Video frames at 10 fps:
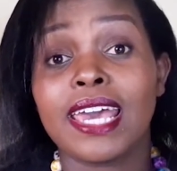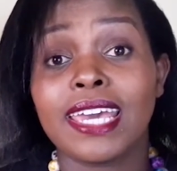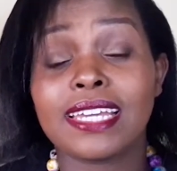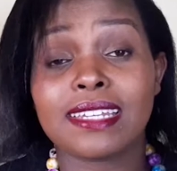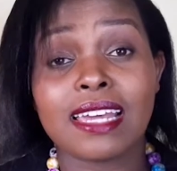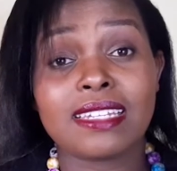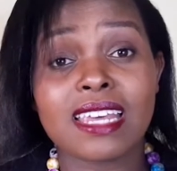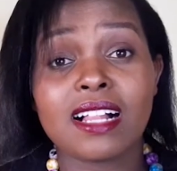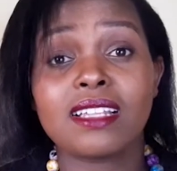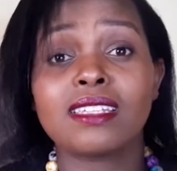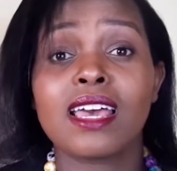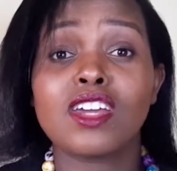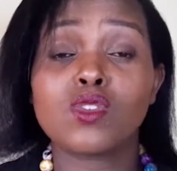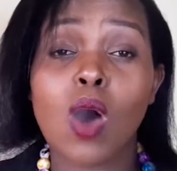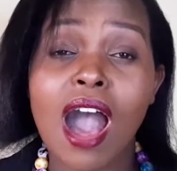it entails
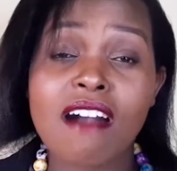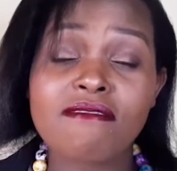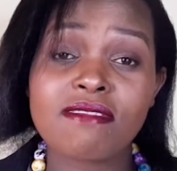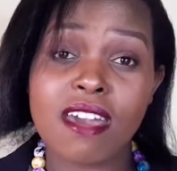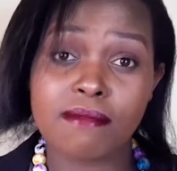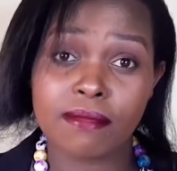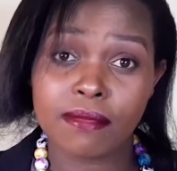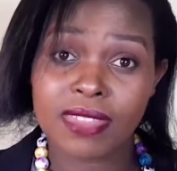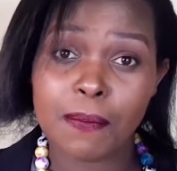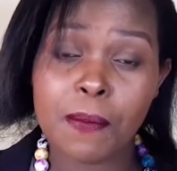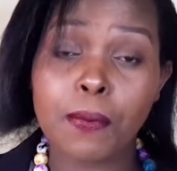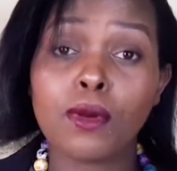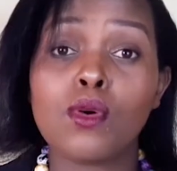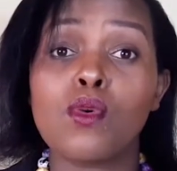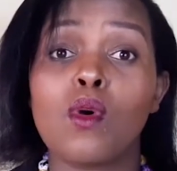to have them, the people
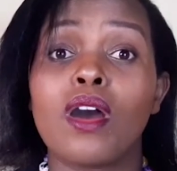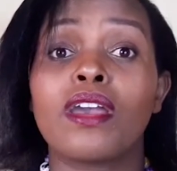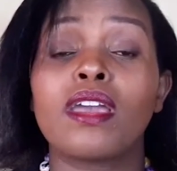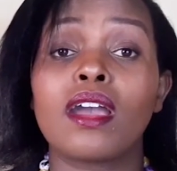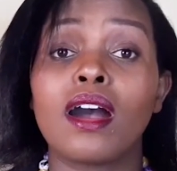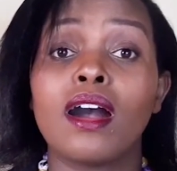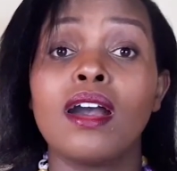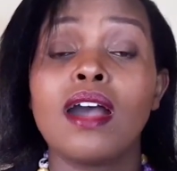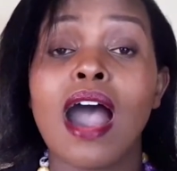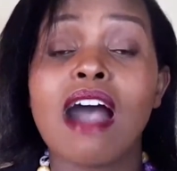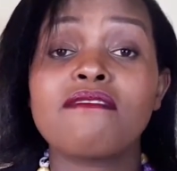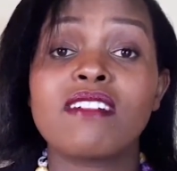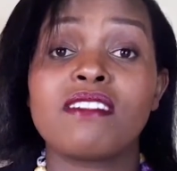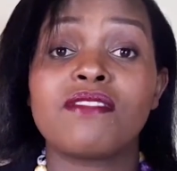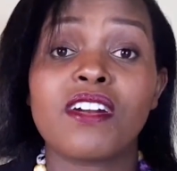who are here, have the
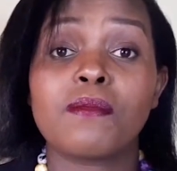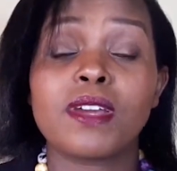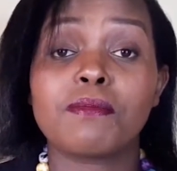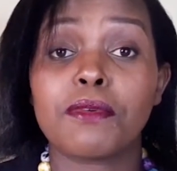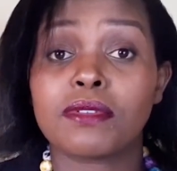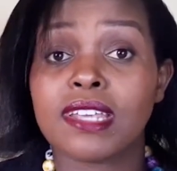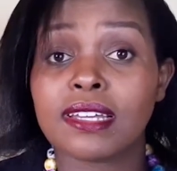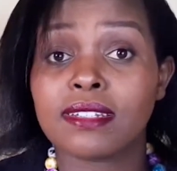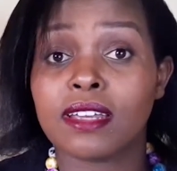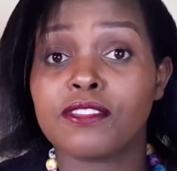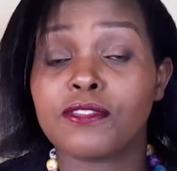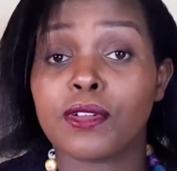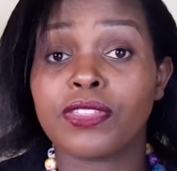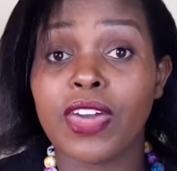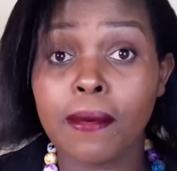environment protected
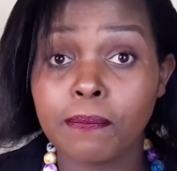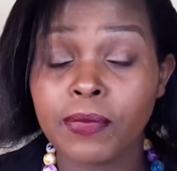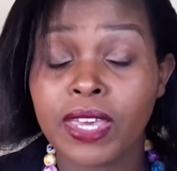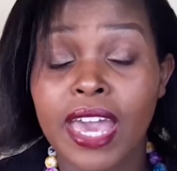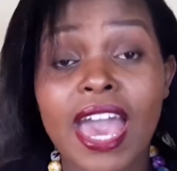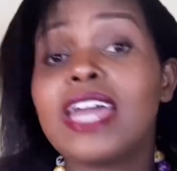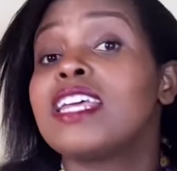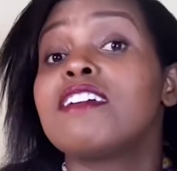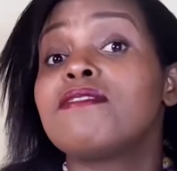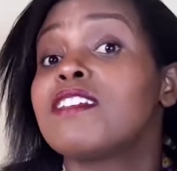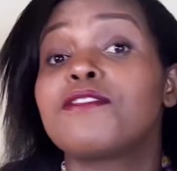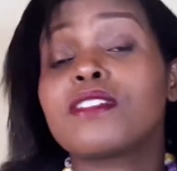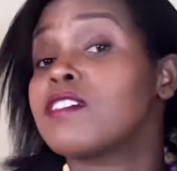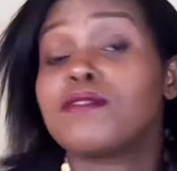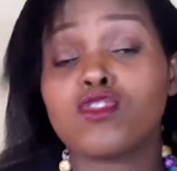for them and even for
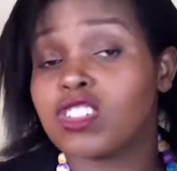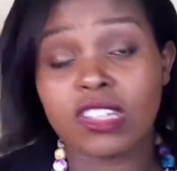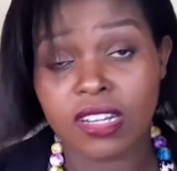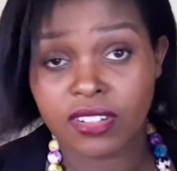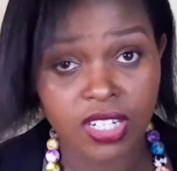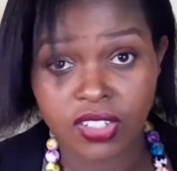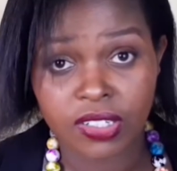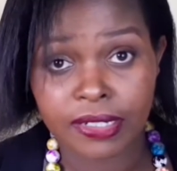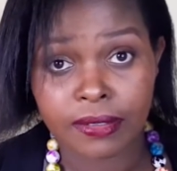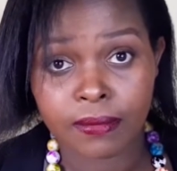the future generation.